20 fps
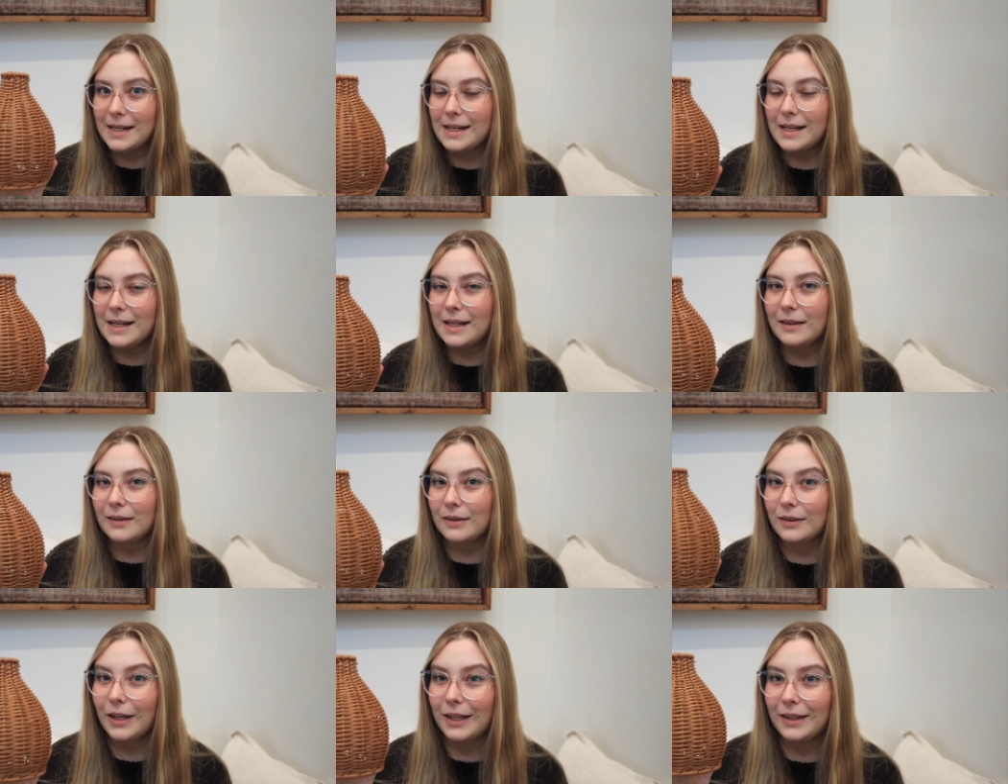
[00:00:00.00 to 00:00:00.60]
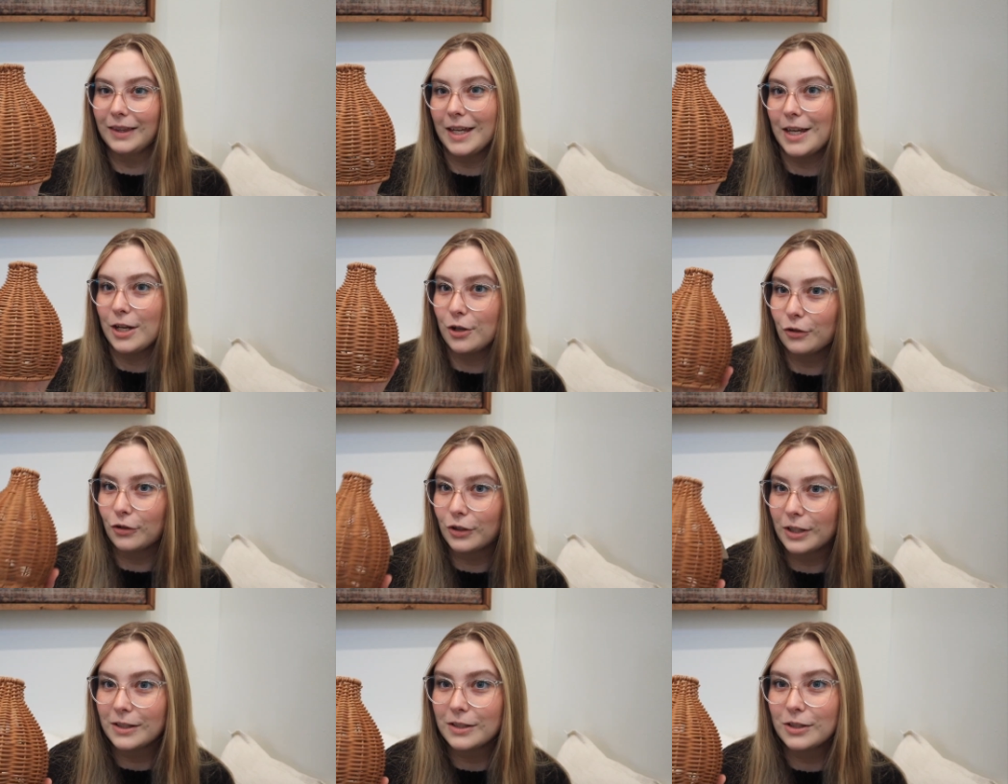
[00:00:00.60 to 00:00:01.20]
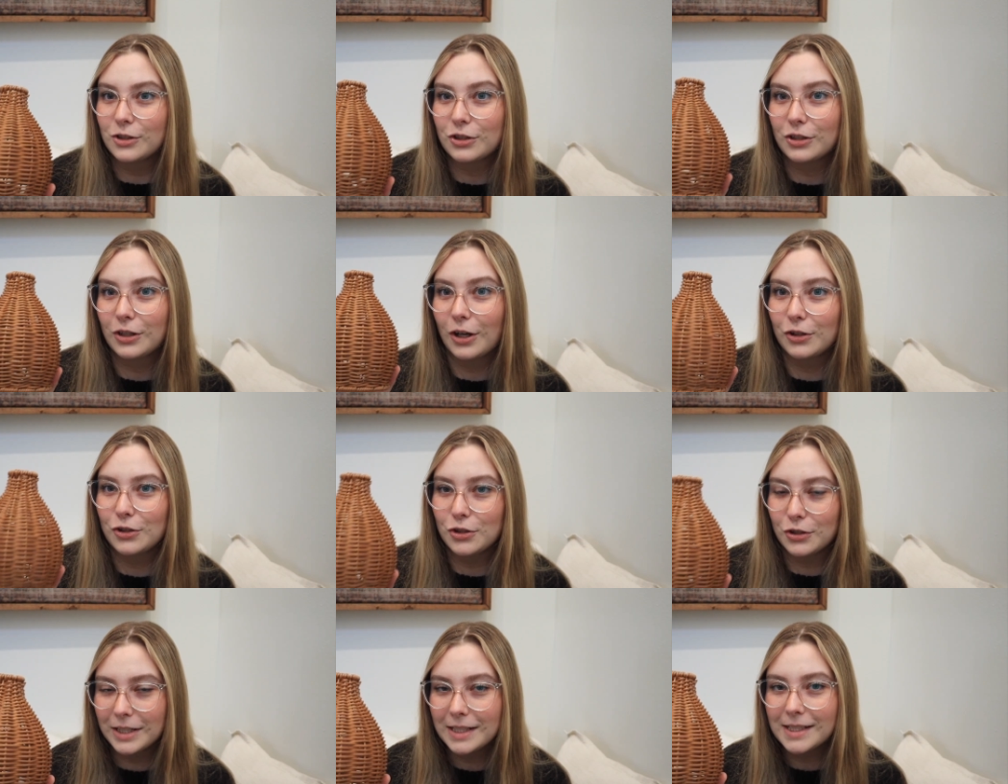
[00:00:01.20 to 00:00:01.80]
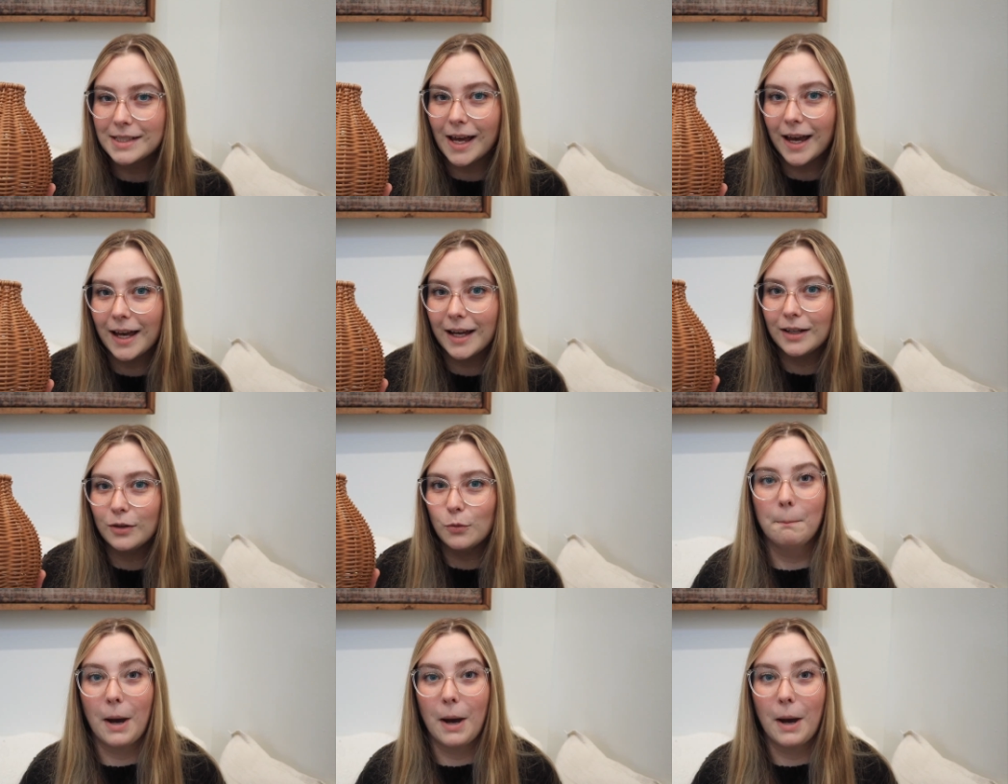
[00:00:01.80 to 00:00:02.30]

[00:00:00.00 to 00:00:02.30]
in like the English countryside.